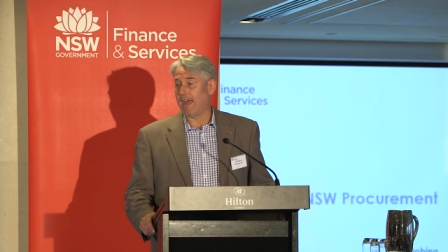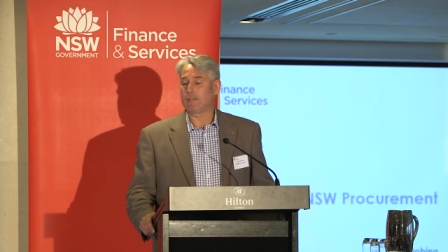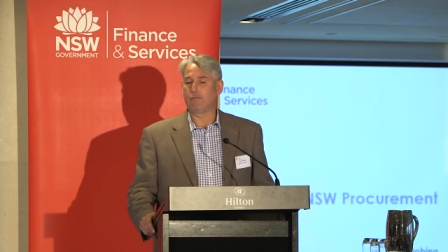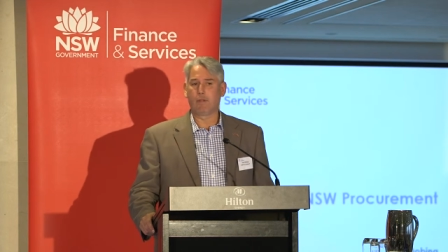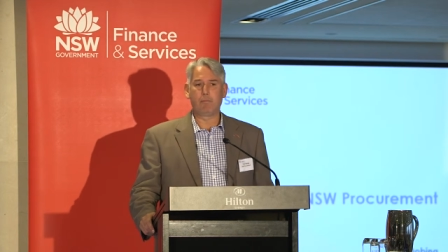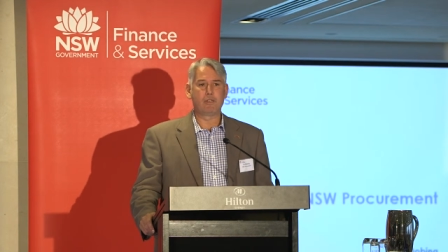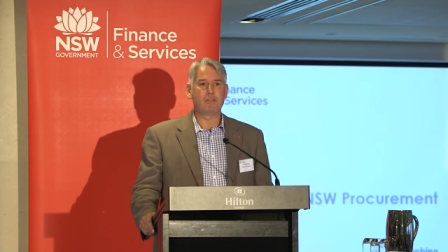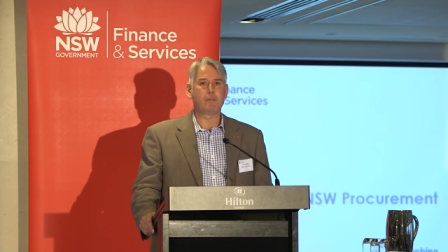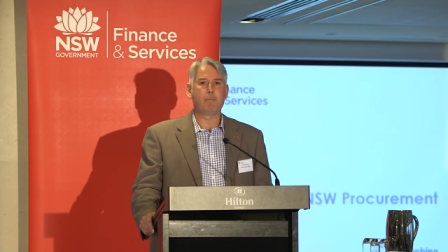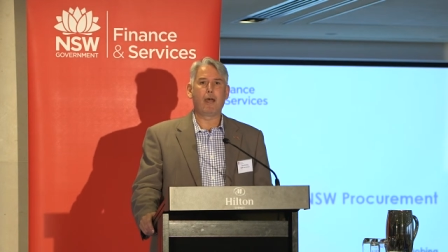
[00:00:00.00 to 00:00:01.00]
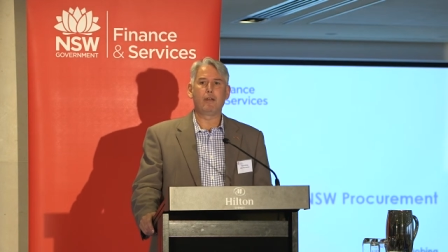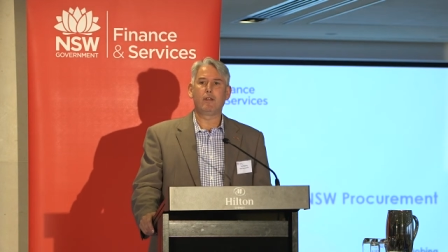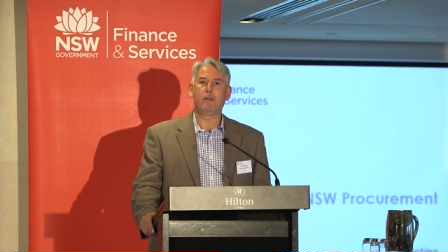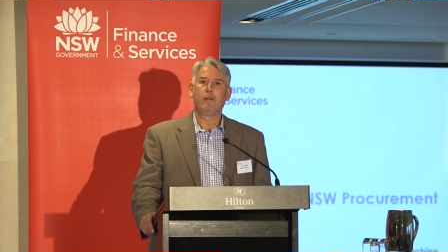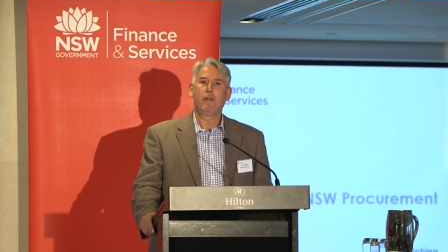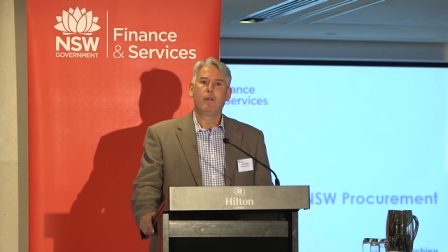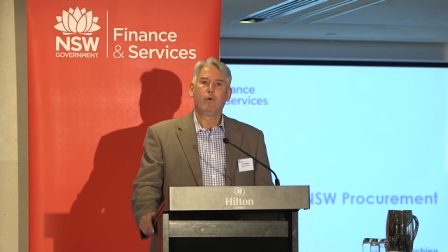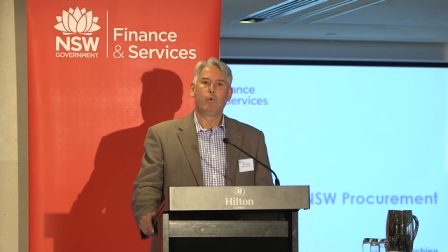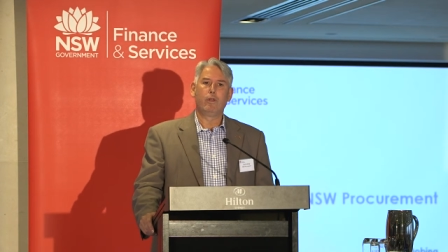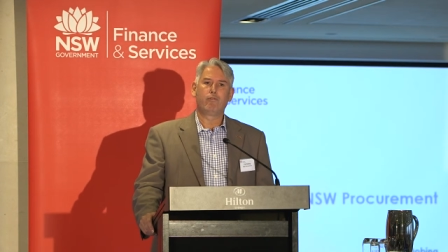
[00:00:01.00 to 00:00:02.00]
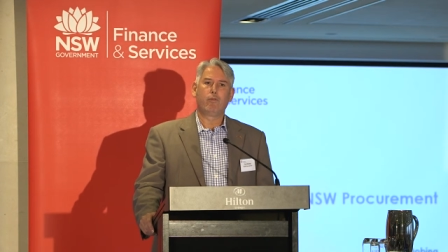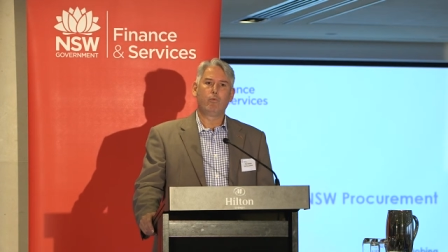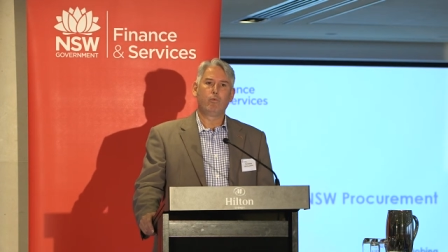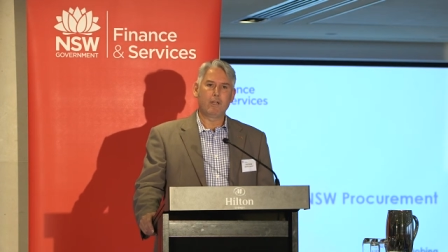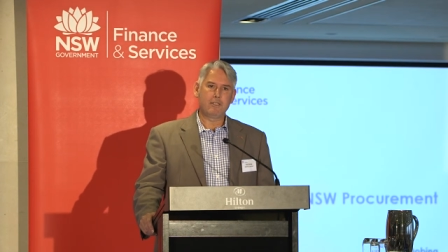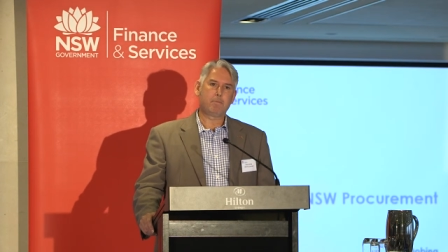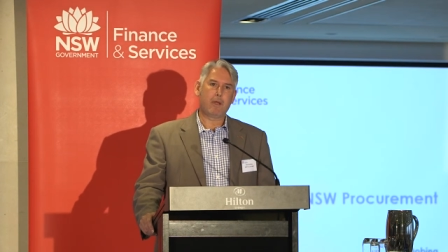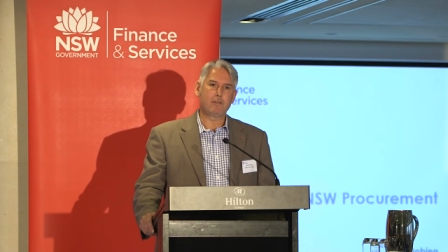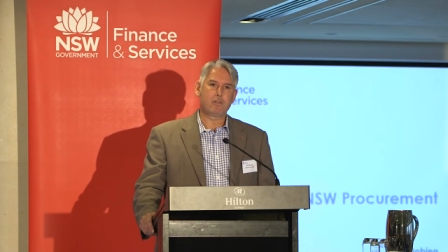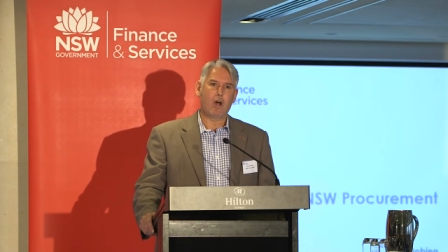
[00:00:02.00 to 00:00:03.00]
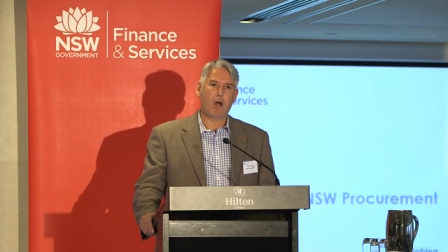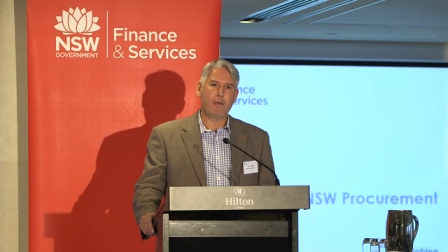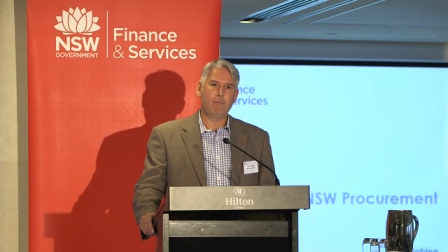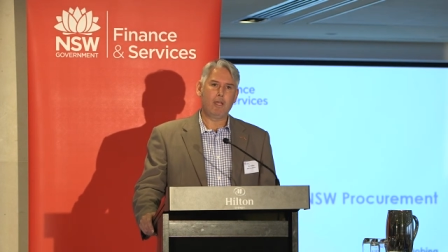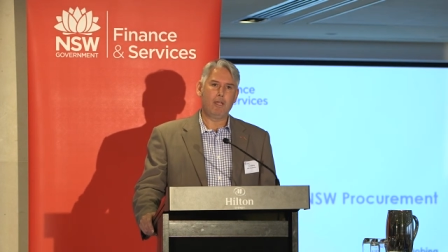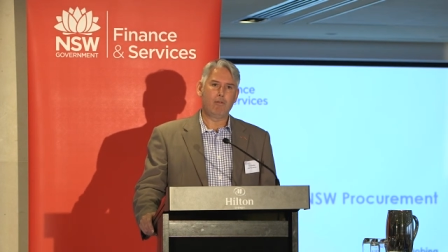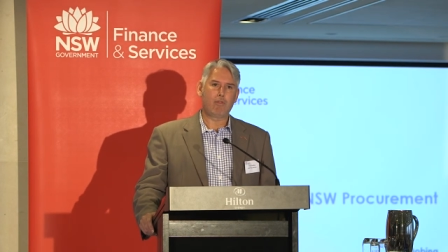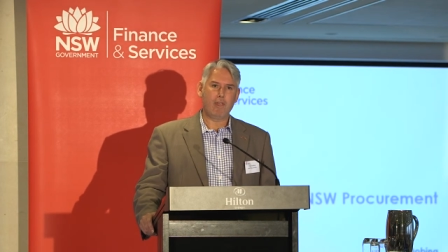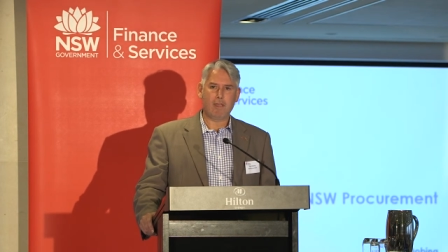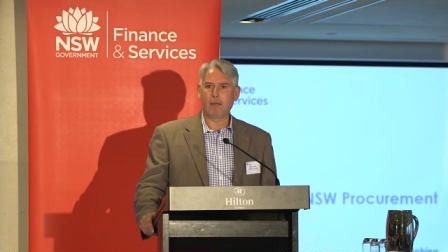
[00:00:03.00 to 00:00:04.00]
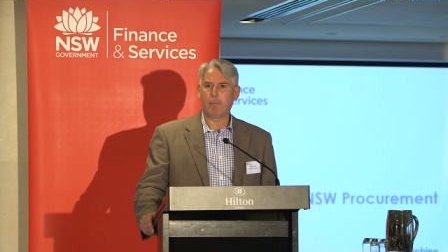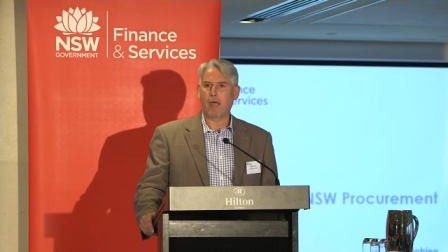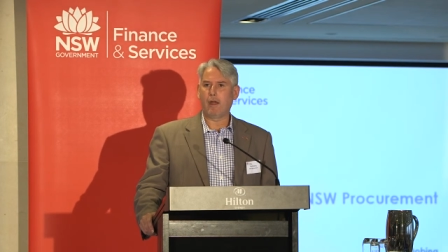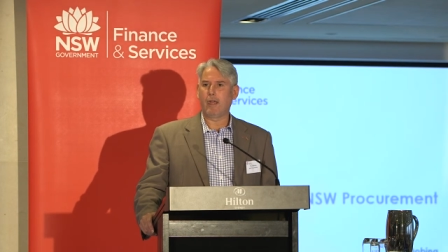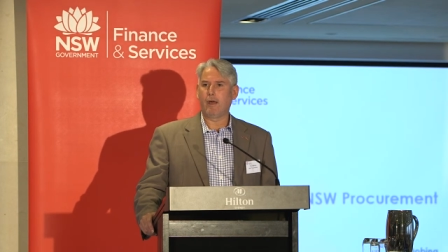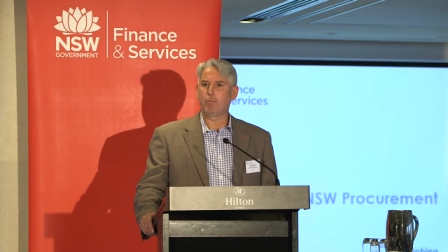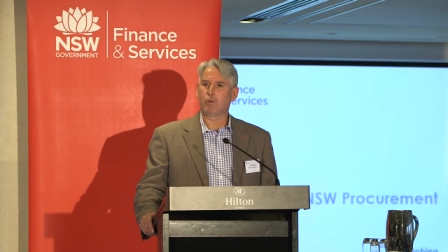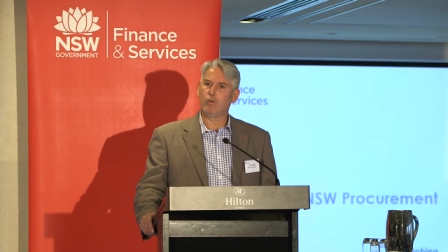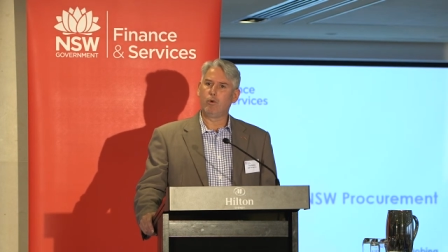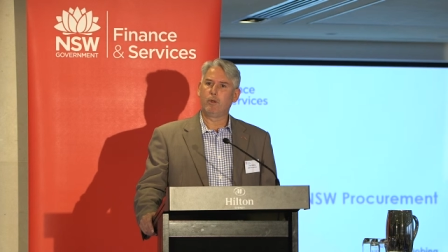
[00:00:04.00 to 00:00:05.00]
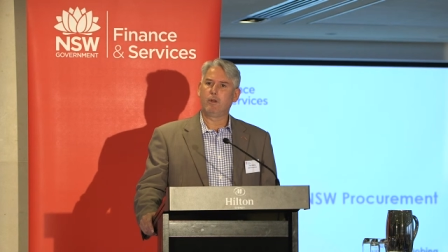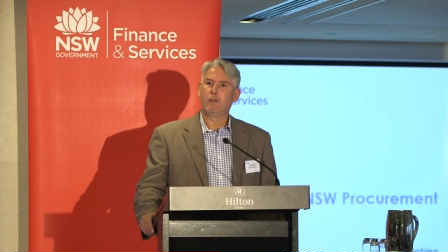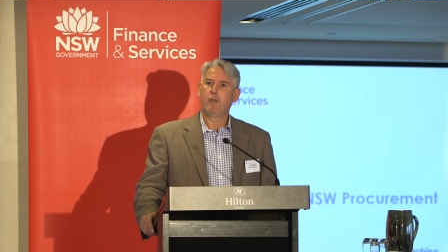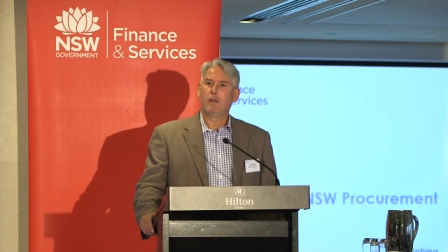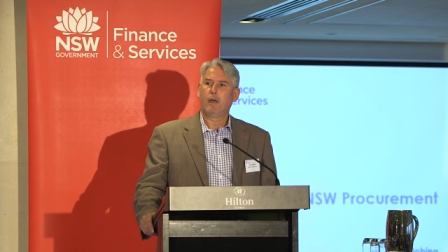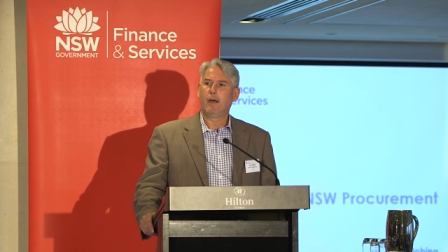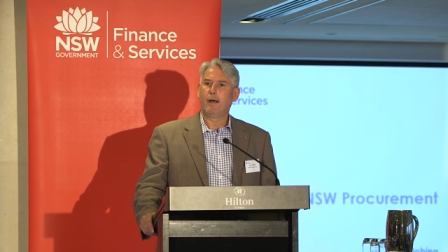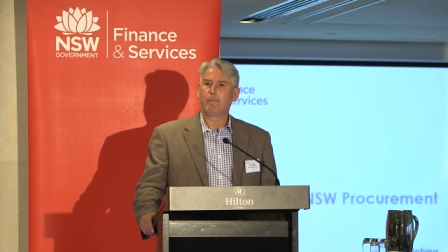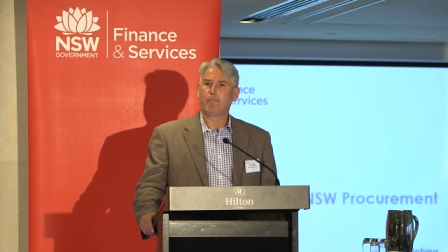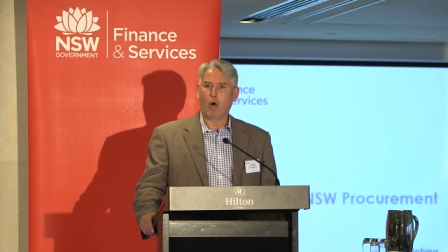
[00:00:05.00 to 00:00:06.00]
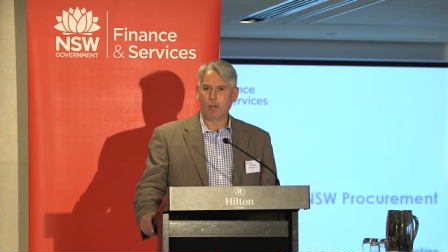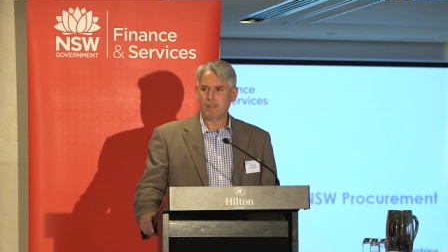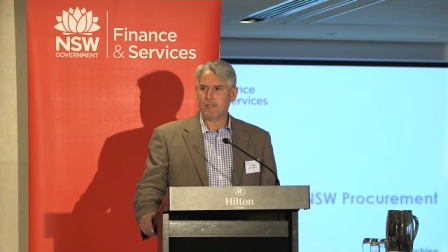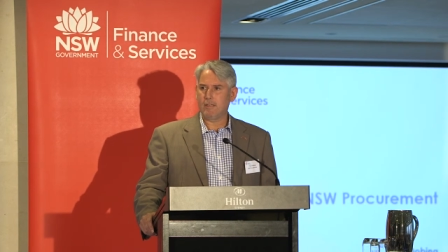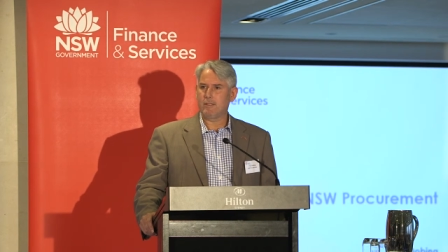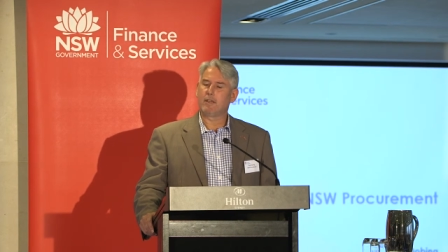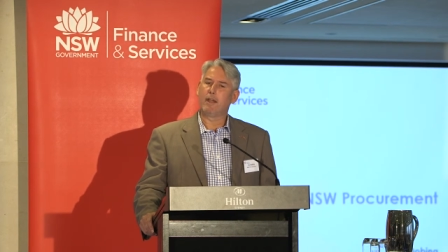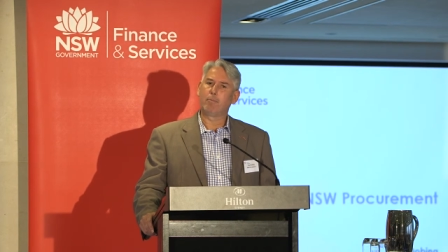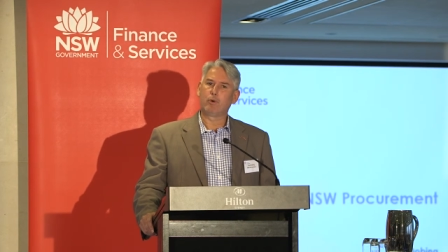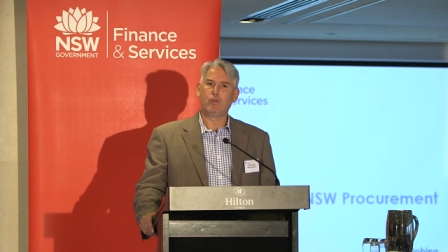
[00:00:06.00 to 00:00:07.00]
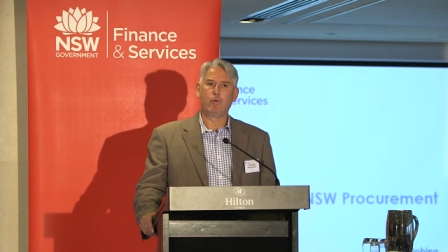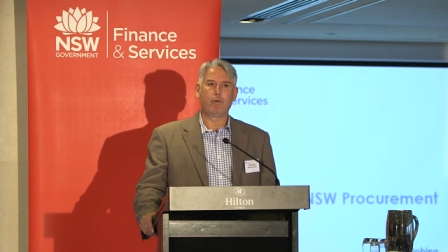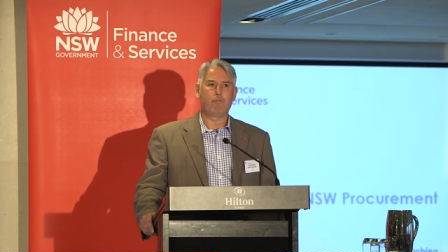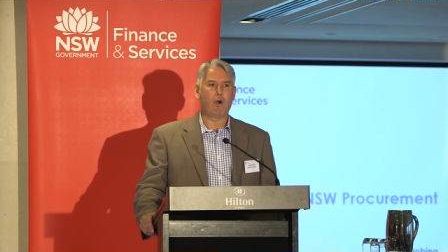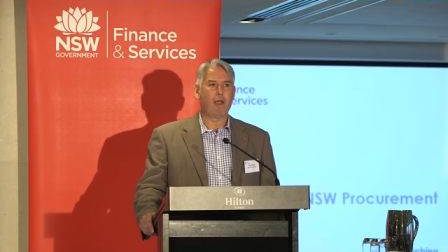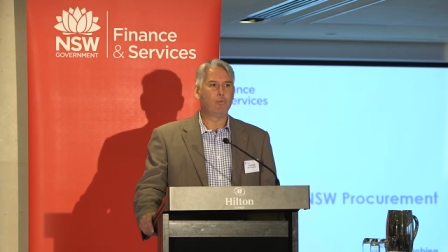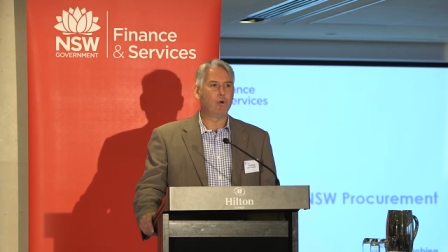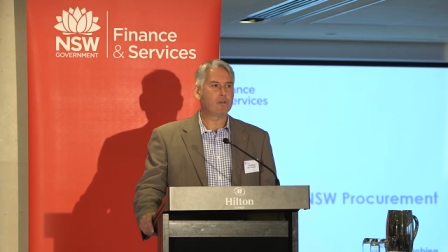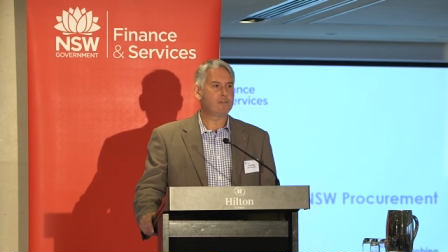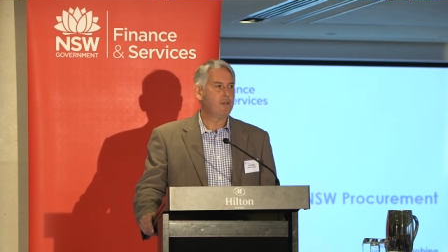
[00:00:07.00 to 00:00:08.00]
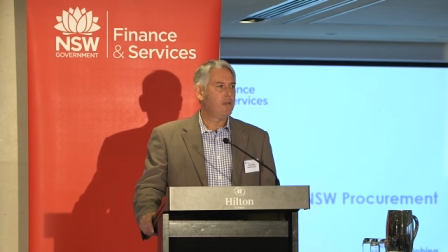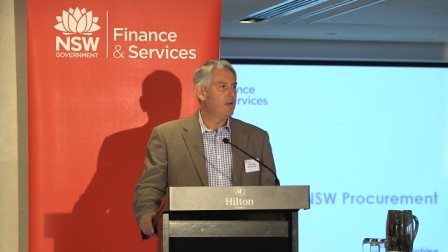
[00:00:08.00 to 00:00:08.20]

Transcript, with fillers: actively participated in, we've really spent time in thinking about our procurement um, policies and our procurement frameworks,